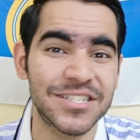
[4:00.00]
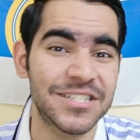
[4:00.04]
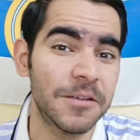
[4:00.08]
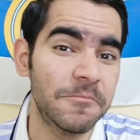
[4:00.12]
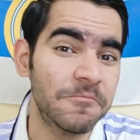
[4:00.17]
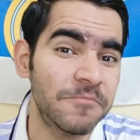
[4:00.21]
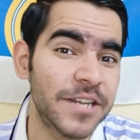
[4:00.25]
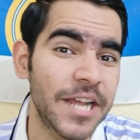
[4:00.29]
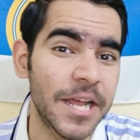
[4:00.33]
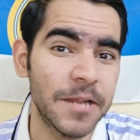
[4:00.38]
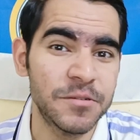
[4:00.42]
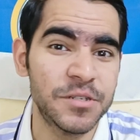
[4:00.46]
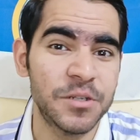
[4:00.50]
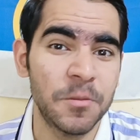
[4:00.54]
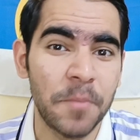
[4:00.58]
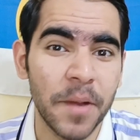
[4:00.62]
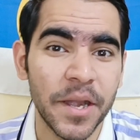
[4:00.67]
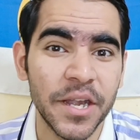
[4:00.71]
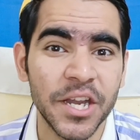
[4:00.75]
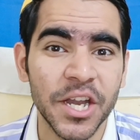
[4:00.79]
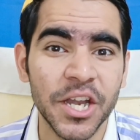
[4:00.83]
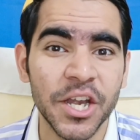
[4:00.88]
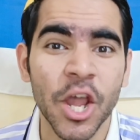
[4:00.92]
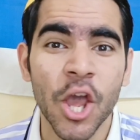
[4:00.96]
sometimes
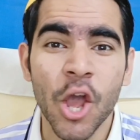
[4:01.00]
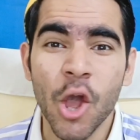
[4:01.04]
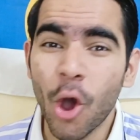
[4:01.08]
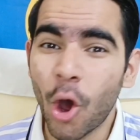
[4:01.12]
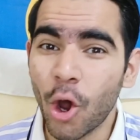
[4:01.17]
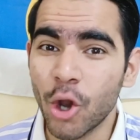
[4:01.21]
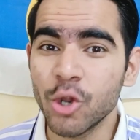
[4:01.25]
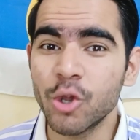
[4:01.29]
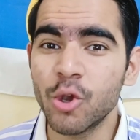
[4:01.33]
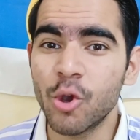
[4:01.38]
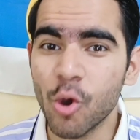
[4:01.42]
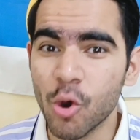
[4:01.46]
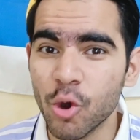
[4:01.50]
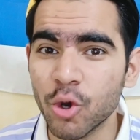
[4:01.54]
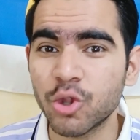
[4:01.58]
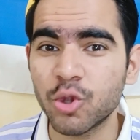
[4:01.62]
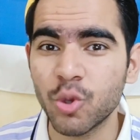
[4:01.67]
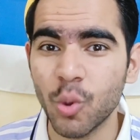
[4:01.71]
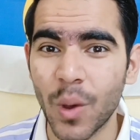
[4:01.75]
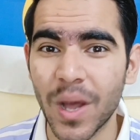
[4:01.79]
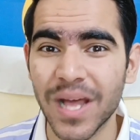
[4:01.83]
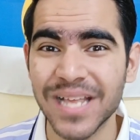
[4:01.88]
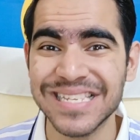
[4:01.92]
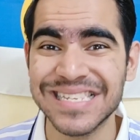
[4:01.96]
dependent on
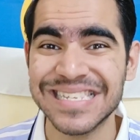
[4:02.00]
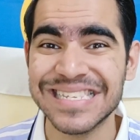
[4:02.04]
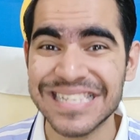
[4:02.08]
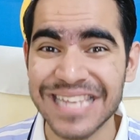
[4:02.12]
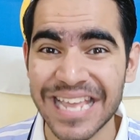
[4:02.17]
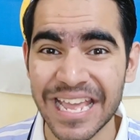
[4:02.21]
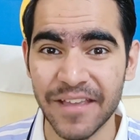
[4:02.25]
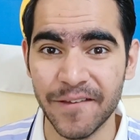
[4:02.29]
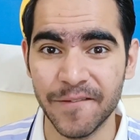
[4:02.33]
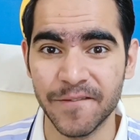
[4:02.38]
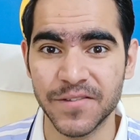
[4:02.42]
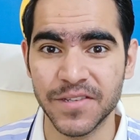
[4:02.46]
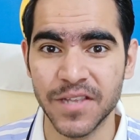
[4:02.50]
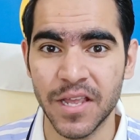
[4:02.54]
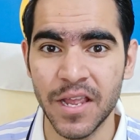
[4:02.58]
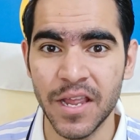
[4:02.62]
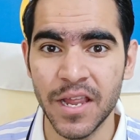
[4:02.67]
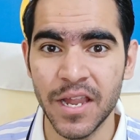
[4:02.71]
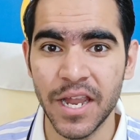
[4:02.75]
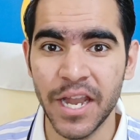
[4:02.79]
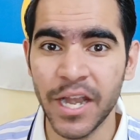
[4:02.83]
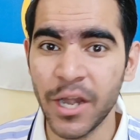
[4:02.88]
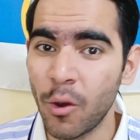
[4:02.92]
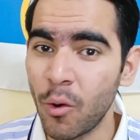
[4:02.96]
Courtois' saves.
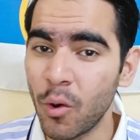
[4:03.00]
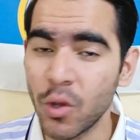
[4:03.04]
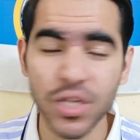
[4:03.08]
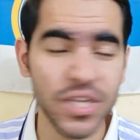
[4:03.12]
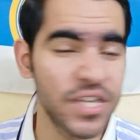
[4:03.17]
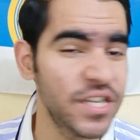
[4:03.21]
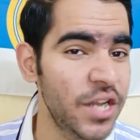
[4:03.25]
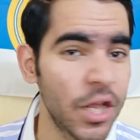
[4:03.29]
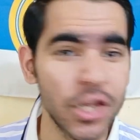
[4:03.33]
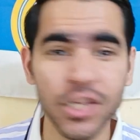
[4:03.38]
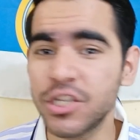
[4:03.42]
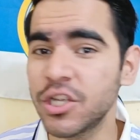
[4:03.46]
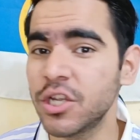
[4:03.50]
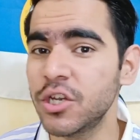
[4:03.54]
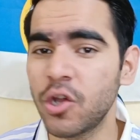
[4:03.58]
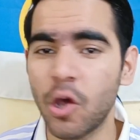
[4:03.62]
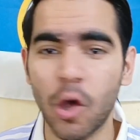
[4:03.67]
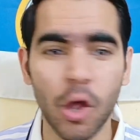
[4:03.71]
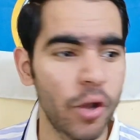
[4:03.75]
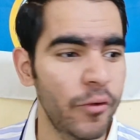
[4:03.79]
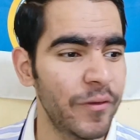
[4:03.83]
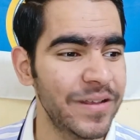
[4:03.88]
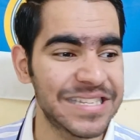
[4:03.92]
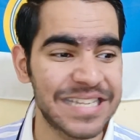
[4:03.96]
It doesn't
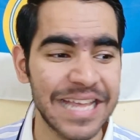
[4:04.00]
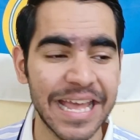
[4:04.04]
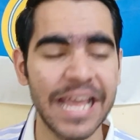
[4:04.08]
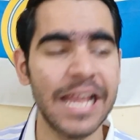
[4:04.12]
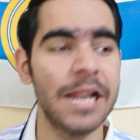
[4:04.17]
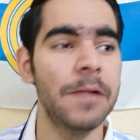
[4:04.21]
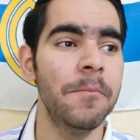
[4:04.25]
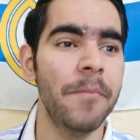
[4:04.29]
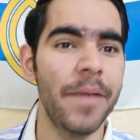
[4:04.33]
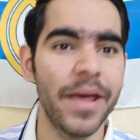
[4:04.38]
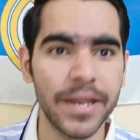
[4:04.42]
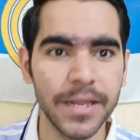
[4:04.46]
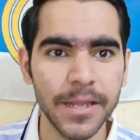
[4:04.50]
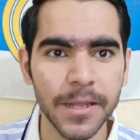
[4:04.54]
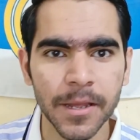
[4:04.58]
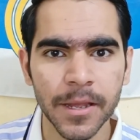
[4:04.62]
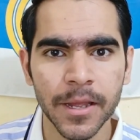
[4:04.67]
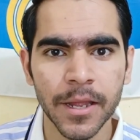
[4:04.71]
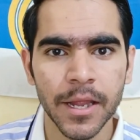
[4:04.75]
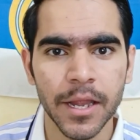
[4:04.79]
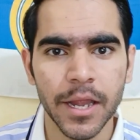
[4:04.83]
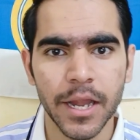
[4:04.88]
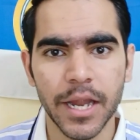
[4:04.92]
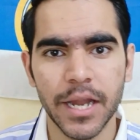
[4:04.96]
always Hail Mary.
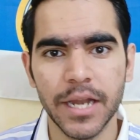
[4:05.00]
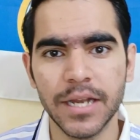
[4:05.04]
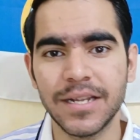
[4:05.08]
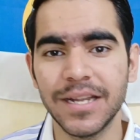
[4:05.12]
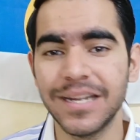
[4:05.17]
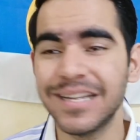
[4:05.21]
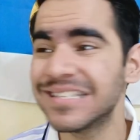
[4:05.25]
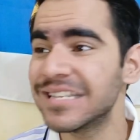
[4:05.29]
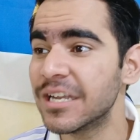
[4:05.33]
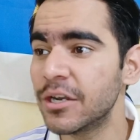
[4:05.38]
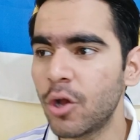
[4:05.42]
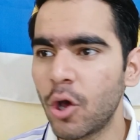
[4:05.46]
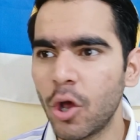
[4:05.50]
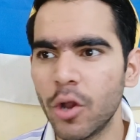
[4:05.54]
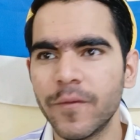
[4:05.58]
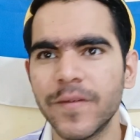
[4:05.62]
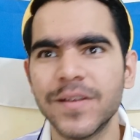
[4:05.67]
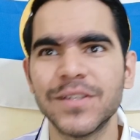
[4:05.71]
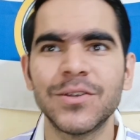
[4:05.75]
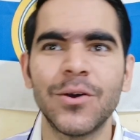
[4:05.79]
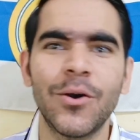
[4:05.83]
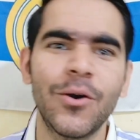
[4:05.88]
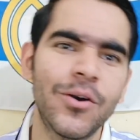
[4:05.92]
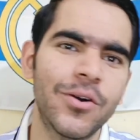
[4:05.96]
It isn't
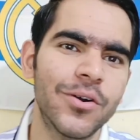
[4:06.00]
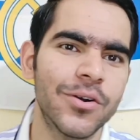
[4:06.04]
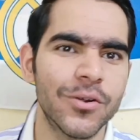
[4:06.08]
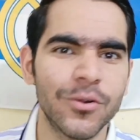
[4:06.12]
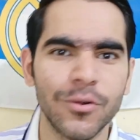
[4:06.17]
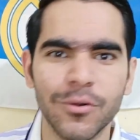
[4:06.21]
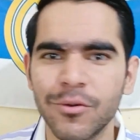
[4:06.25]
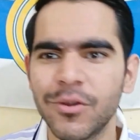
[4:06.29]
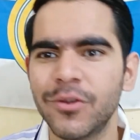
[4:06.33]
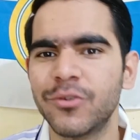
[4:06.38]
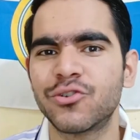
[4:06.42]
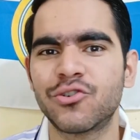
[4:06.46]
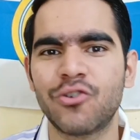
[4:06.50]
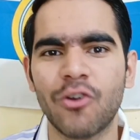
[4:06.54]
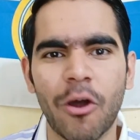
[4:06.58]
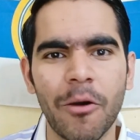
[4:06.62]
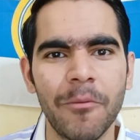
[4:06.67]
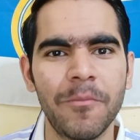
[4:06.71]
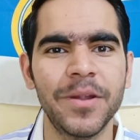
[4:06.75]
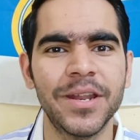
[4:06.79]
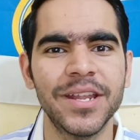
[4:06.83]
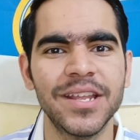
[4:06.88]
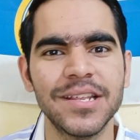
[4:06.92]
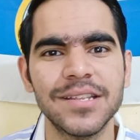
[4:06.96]
always, oh,
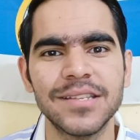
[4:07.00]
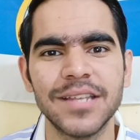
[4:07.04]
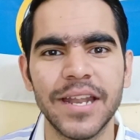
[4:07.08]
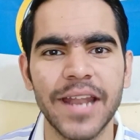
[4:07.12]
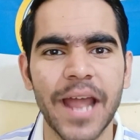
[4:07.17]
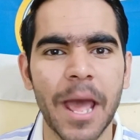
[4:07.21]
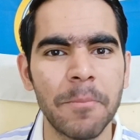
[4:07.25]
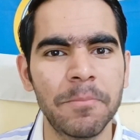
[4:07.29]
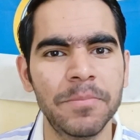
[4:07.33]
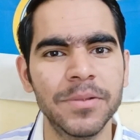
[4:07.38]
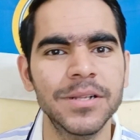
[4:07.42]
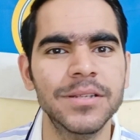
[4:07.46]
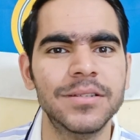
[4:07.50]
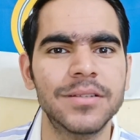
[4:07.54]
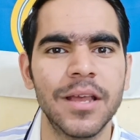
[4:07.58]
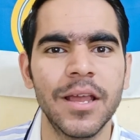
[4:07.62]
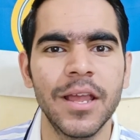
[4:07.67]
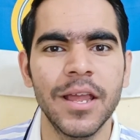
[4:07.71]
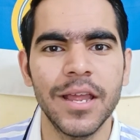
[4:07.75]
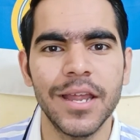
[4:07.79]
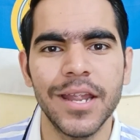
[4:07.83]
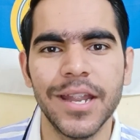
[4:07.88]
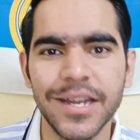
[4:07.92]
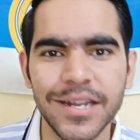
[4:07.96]
strawberries and apples.
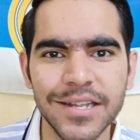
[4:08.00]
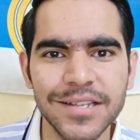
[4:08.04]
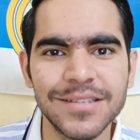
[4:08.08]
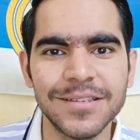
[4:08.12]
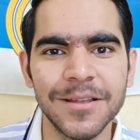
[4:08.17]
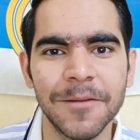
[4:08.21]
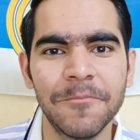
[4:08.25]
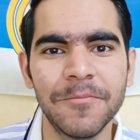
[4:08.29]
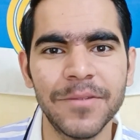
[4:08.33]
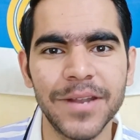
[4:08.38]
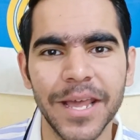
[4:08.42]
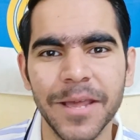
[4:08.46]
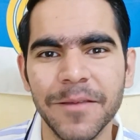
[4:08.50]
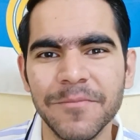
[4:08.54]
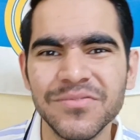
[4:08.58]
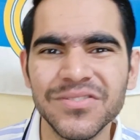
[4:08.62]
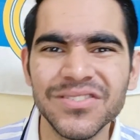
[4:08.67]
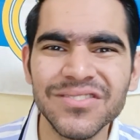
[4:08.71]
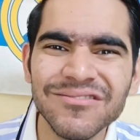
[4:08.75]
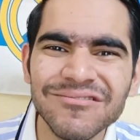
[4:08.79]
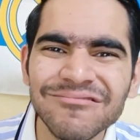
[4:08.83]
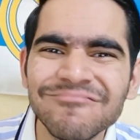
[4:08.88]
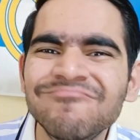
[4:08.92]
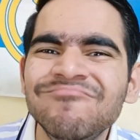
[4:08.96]
It is
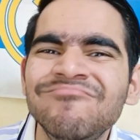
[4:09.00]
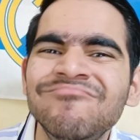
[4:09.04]
sometimes,